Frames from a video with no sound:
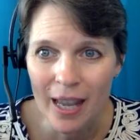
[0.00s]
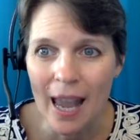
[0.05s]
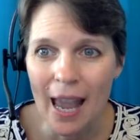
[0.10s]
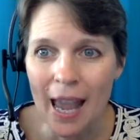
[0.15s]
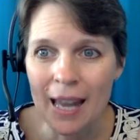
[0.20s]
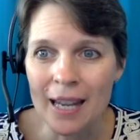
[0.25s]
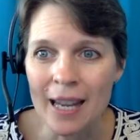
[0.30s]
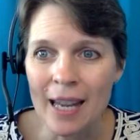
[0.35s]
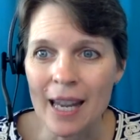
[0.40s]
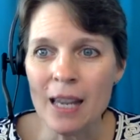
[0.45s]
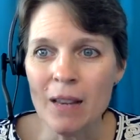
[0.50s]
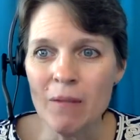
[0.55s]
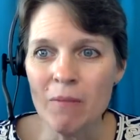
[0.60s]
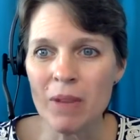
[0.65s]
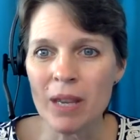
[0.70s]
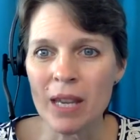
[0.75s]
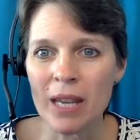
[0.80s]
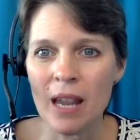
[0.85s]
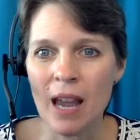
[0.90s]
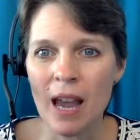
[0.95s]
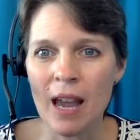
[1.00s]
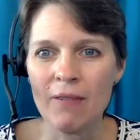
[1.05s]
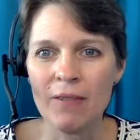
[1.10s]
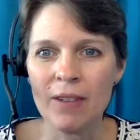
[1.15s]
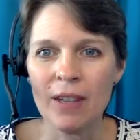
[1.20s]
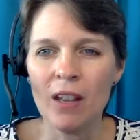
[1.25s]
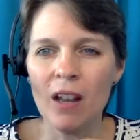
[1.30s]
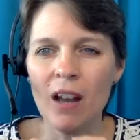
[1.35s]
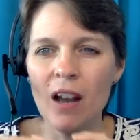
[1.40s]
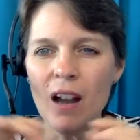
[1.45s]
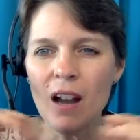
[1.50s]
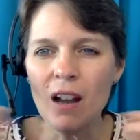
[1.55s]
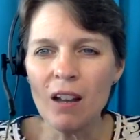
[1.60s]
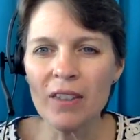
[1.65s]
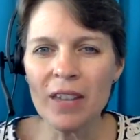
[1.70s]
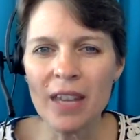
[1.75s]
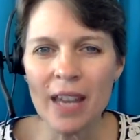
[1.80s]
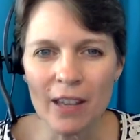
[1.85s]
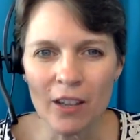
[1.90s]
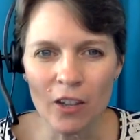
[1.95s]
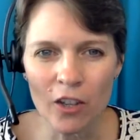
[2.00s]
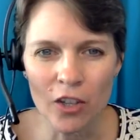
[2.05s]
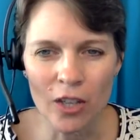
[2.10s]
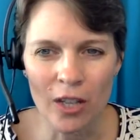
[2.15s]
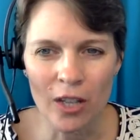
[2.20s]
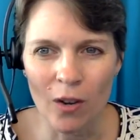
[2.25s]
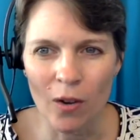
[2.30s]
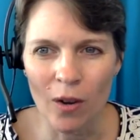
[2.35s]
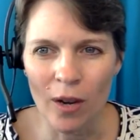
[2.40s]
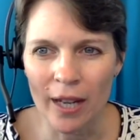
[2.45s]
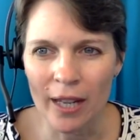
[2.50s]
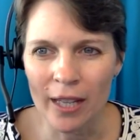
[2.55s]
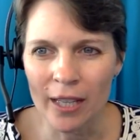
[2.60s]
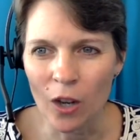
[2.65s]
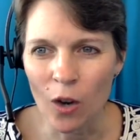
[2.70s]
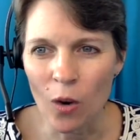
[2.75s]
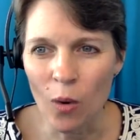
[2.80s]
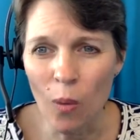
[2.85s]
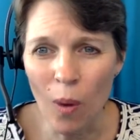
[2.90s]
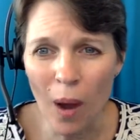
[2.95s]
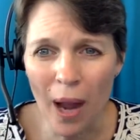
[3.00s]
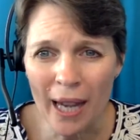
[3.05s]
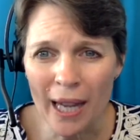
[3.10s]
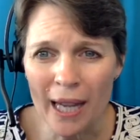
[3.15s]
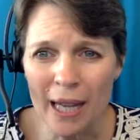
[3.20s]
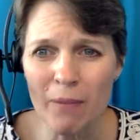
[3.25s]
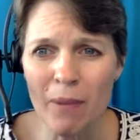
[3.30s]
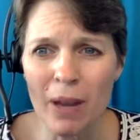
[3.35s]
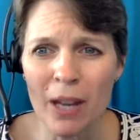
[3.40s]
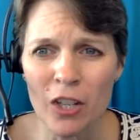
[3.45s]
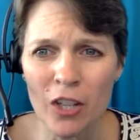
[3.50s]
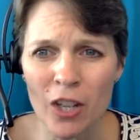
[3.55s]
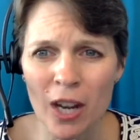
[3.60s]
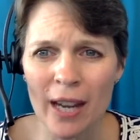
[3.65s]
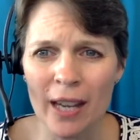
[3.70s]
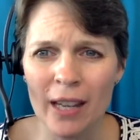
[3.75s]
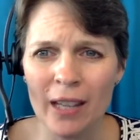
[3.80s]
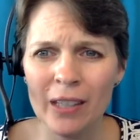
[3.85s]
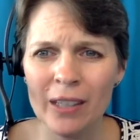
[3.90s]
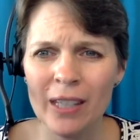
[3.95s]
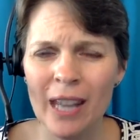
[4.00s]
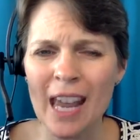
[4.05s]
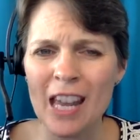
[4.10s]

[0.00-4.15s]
And in me, I feel all the energy going into quieting my child